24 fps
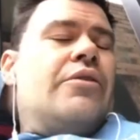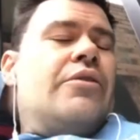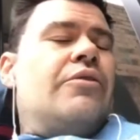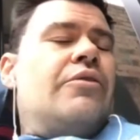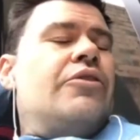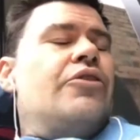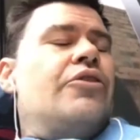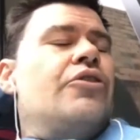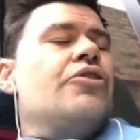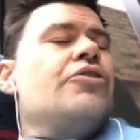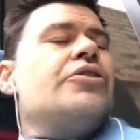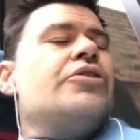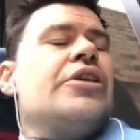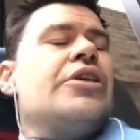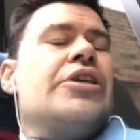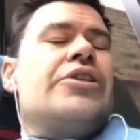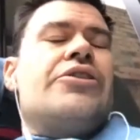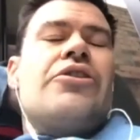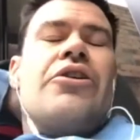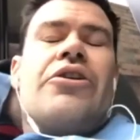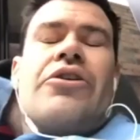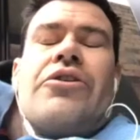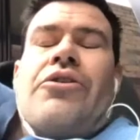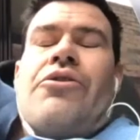usage
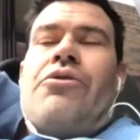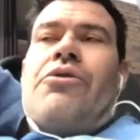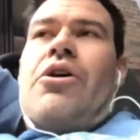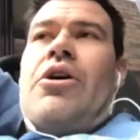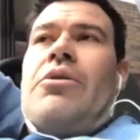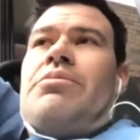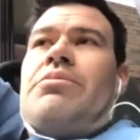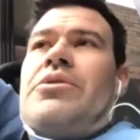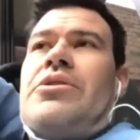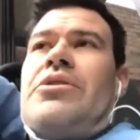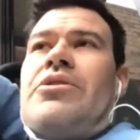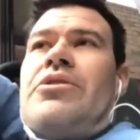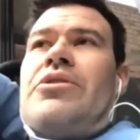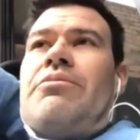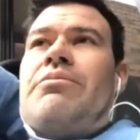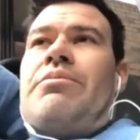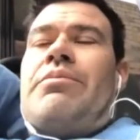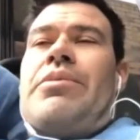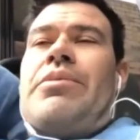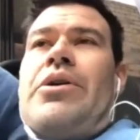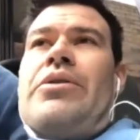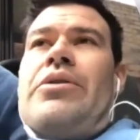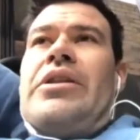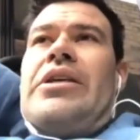on crops to
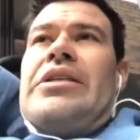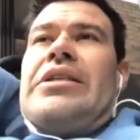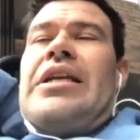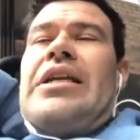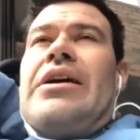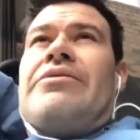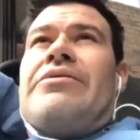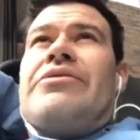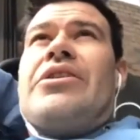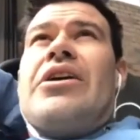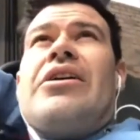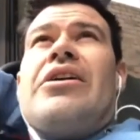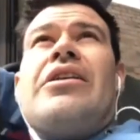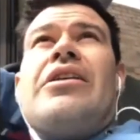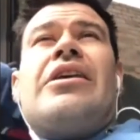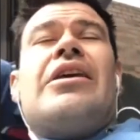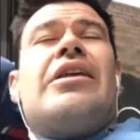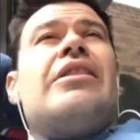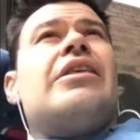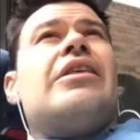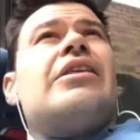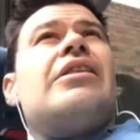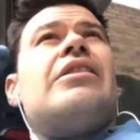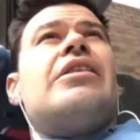build this stuff. So
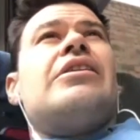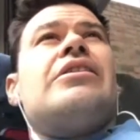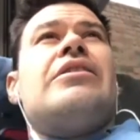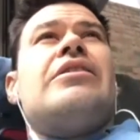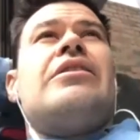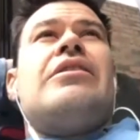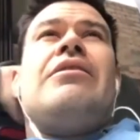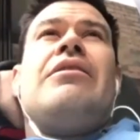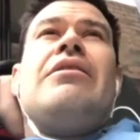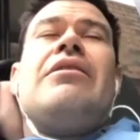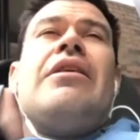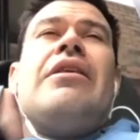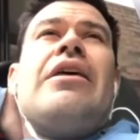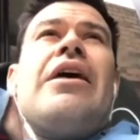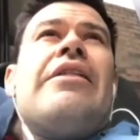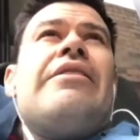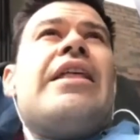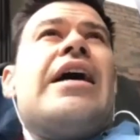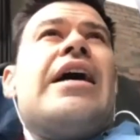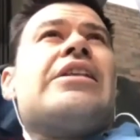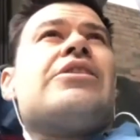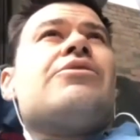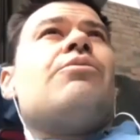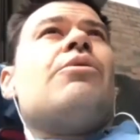and
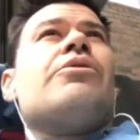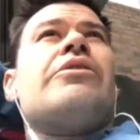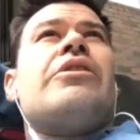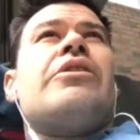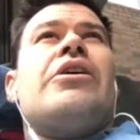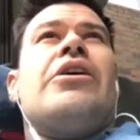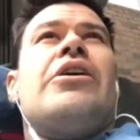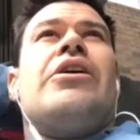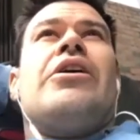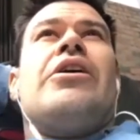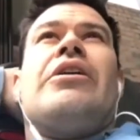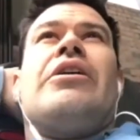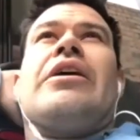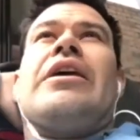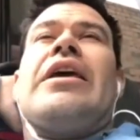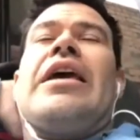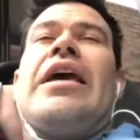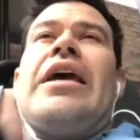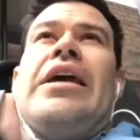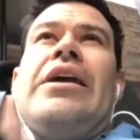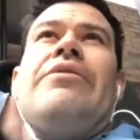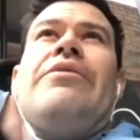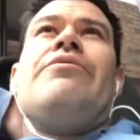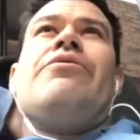that's what the
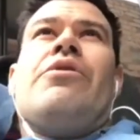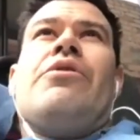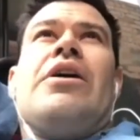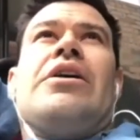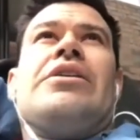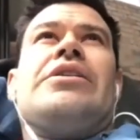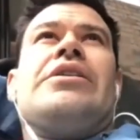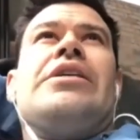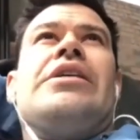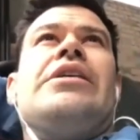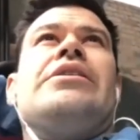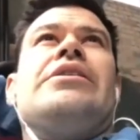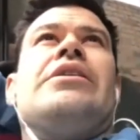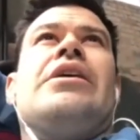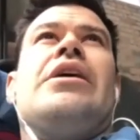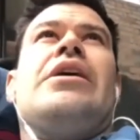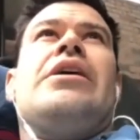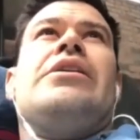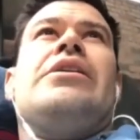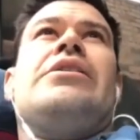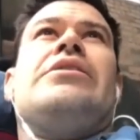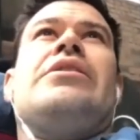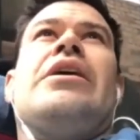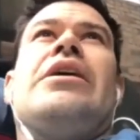key for us
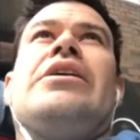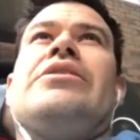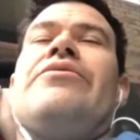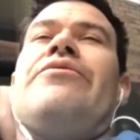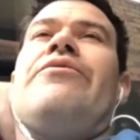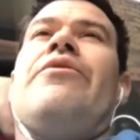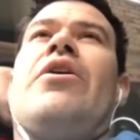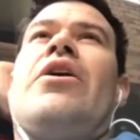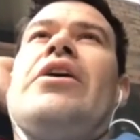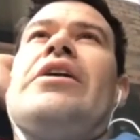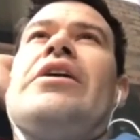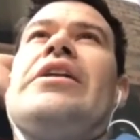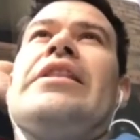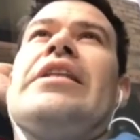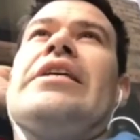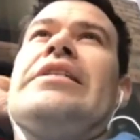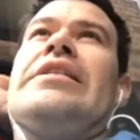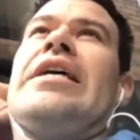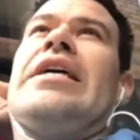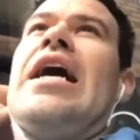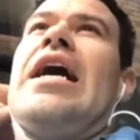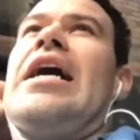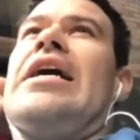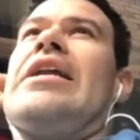is finding the
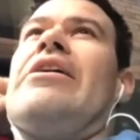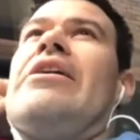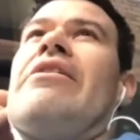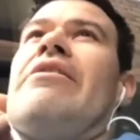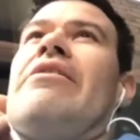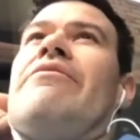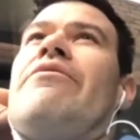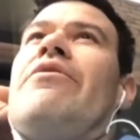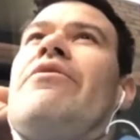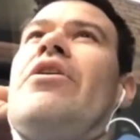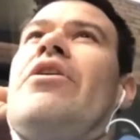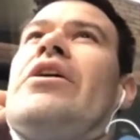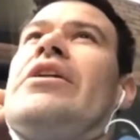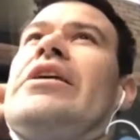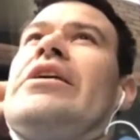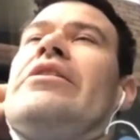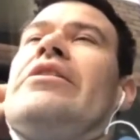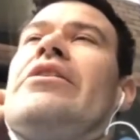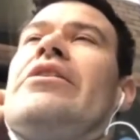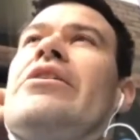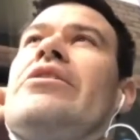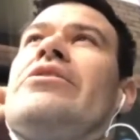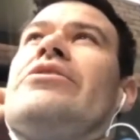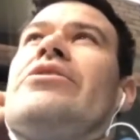data and finding
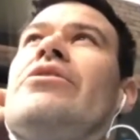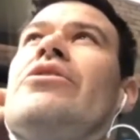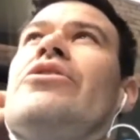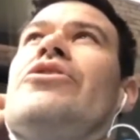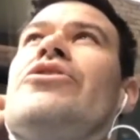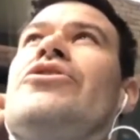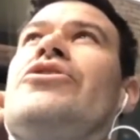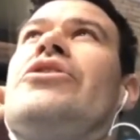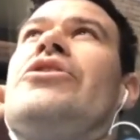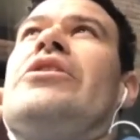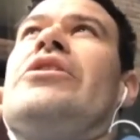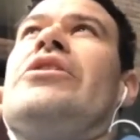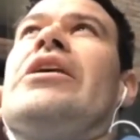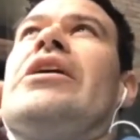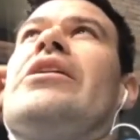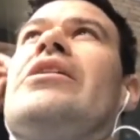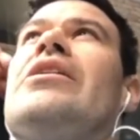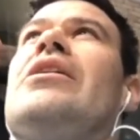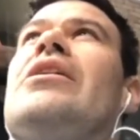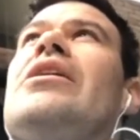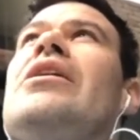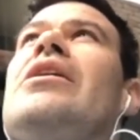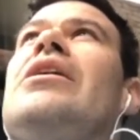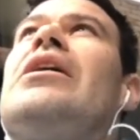the solution that
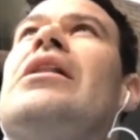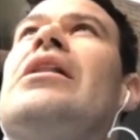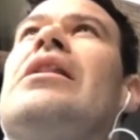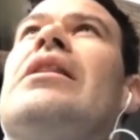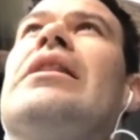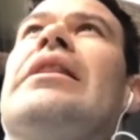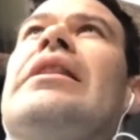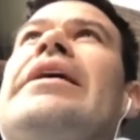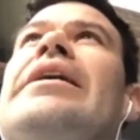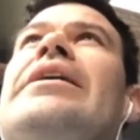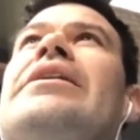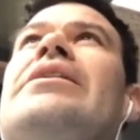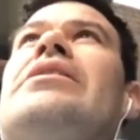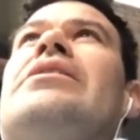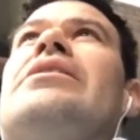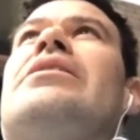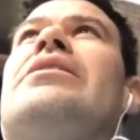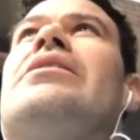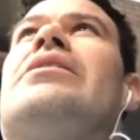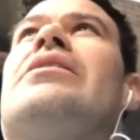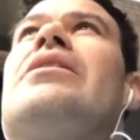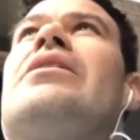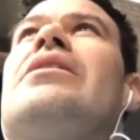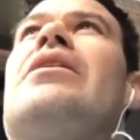
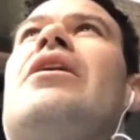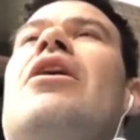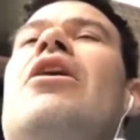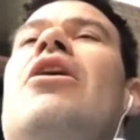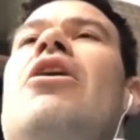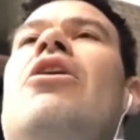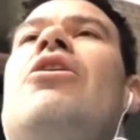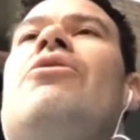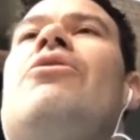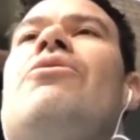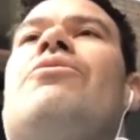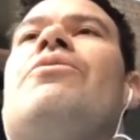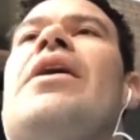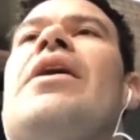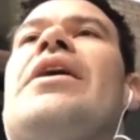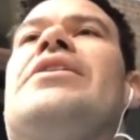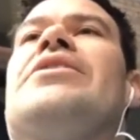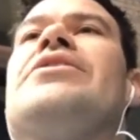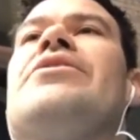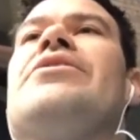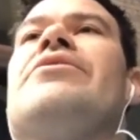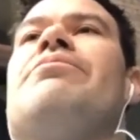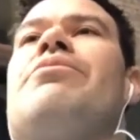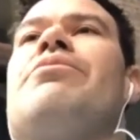links a whole
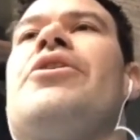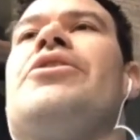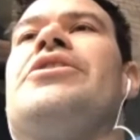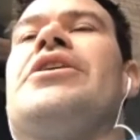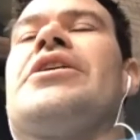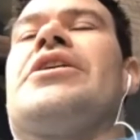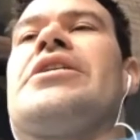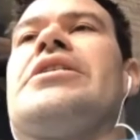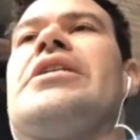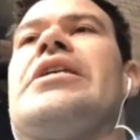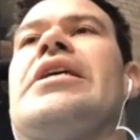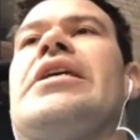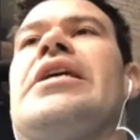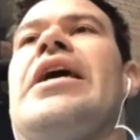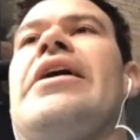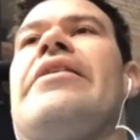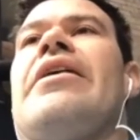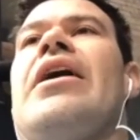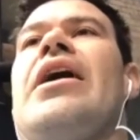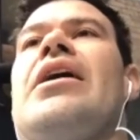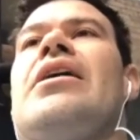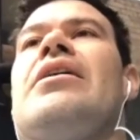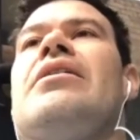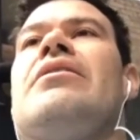range of projects
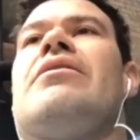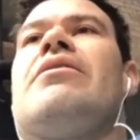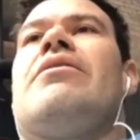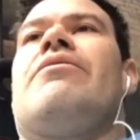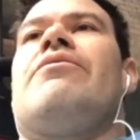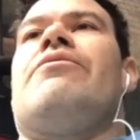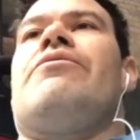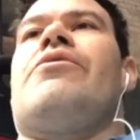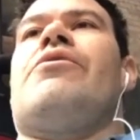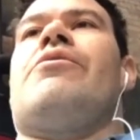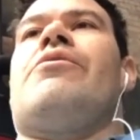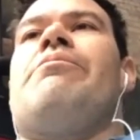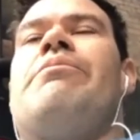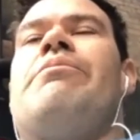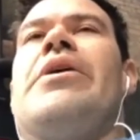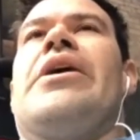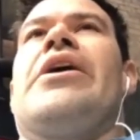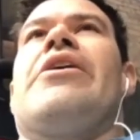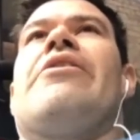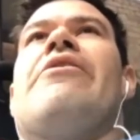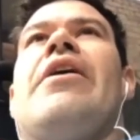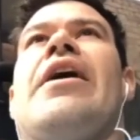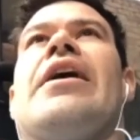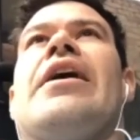together for a
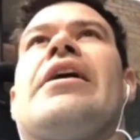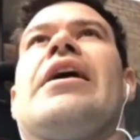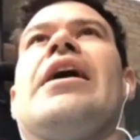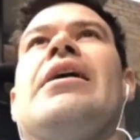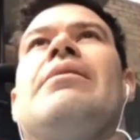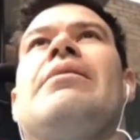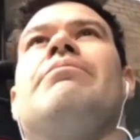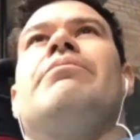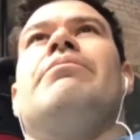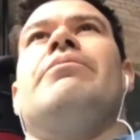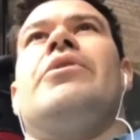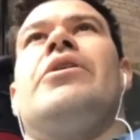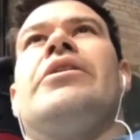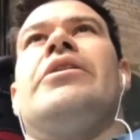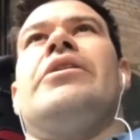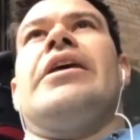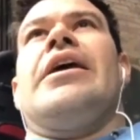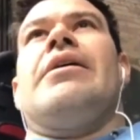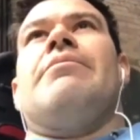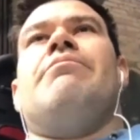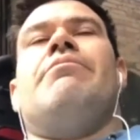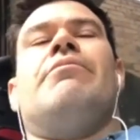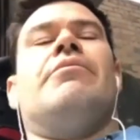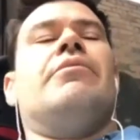bigger outcome on the
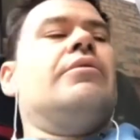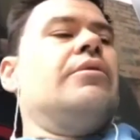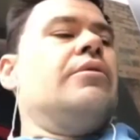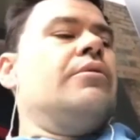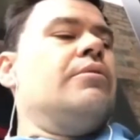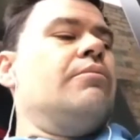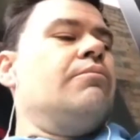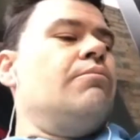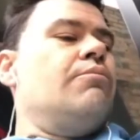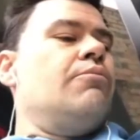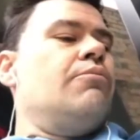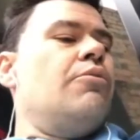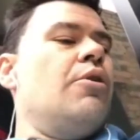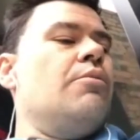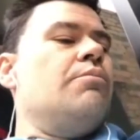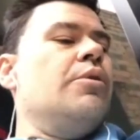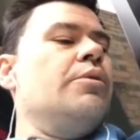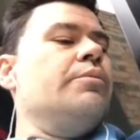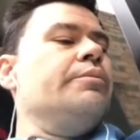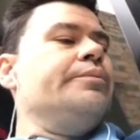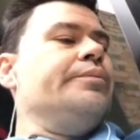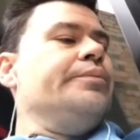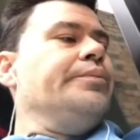end problem.